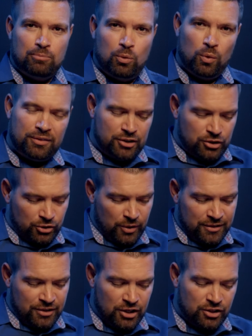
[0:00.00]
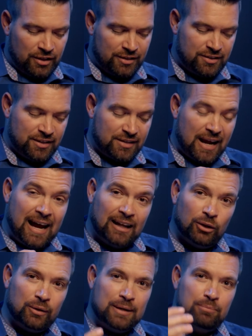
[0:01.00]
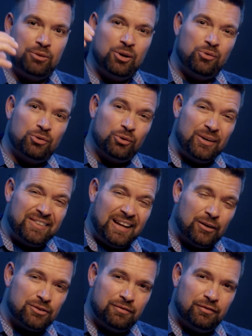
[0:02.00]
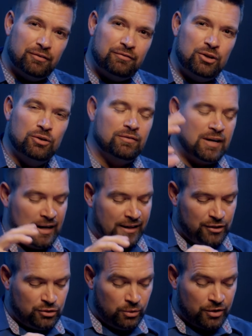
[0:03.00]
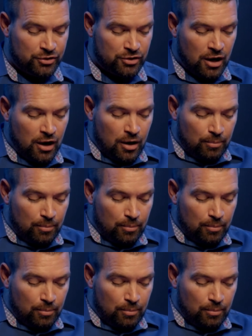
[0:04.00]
But what this transition is this Elohim 3,000 foot view of God into this